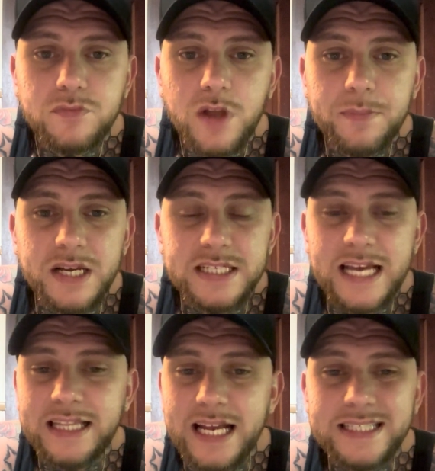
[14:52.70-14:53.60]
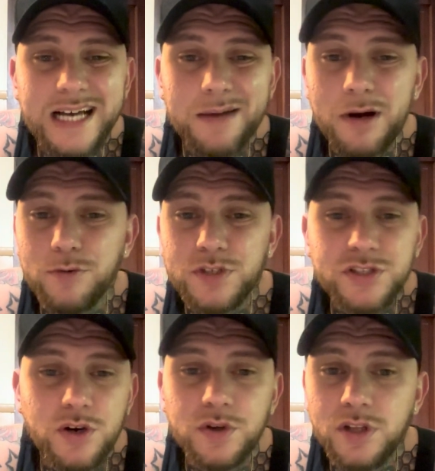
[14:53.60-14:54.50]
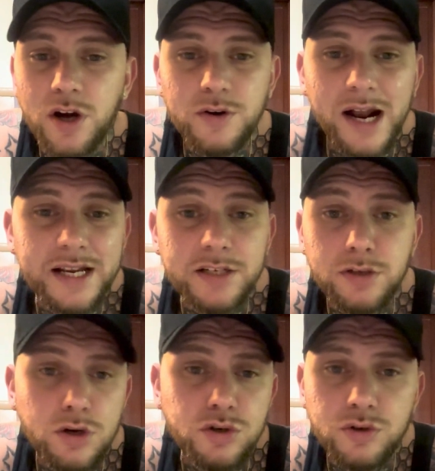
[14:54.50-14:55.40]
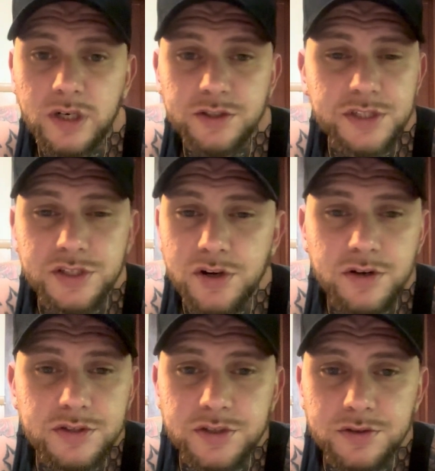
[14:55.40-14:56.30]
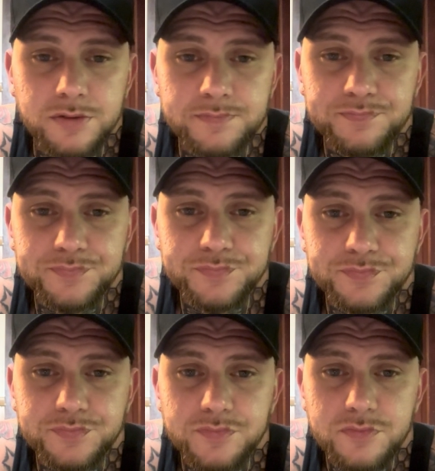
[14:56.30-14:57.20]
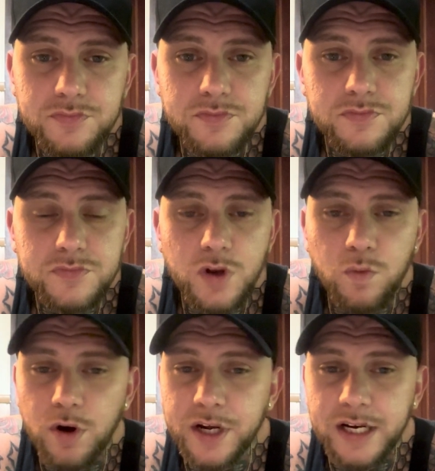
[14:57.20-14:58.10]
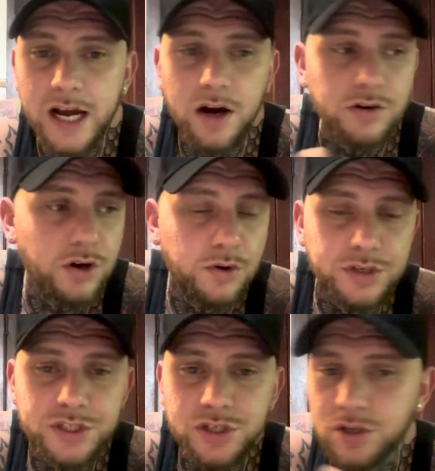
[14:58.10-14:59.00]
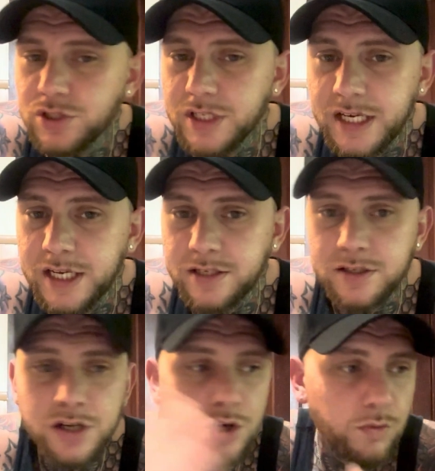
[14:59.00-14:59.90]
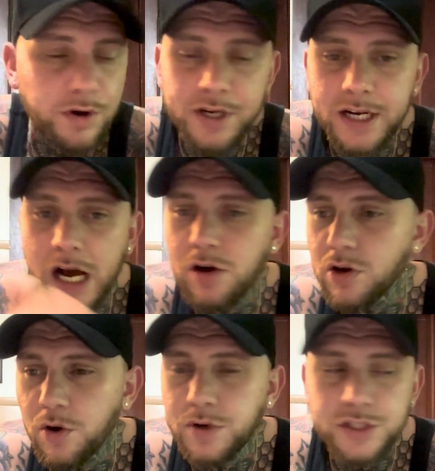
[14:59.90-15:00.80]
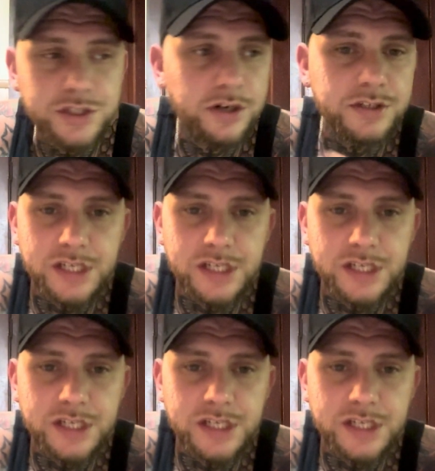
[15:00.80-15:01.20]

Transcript: because at that time I was so alone, I didn't know who else to turn to. Working out, going to church, eating. Working out, going to church,